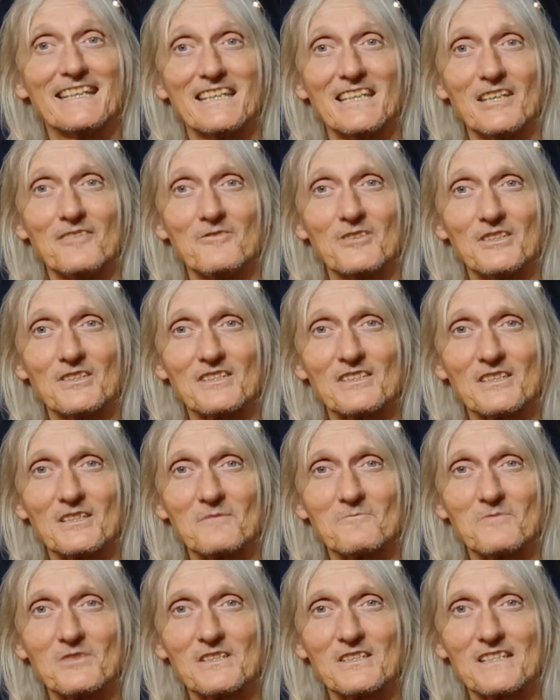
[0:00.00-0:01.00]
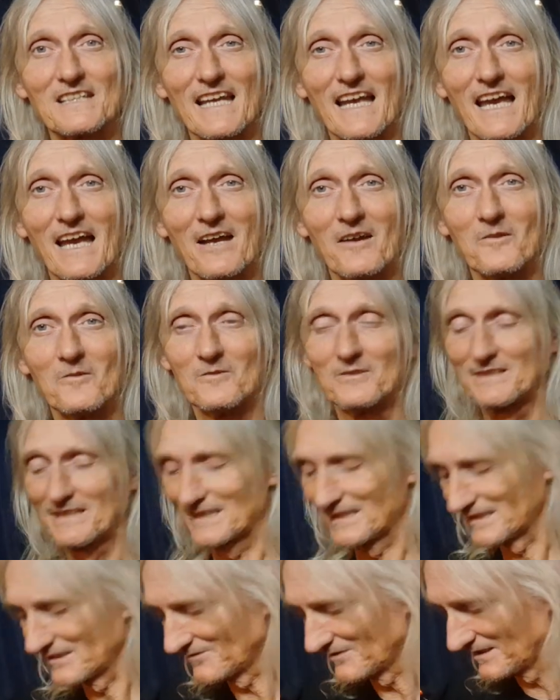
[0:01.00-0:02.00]
give you some sound
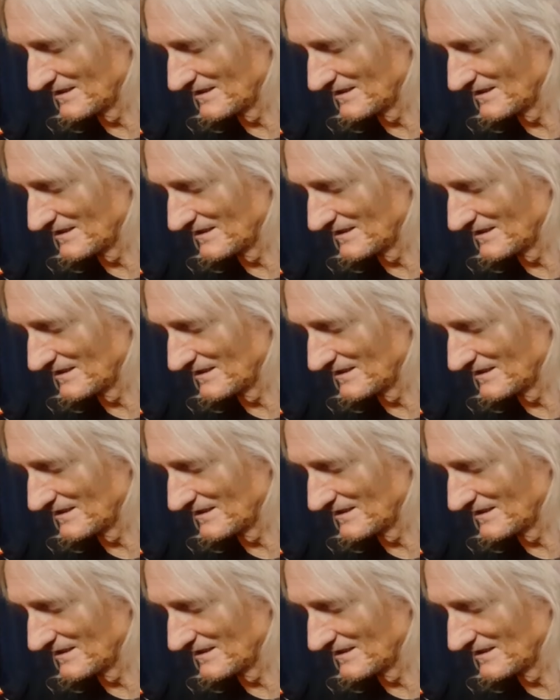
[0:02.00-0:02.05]
out of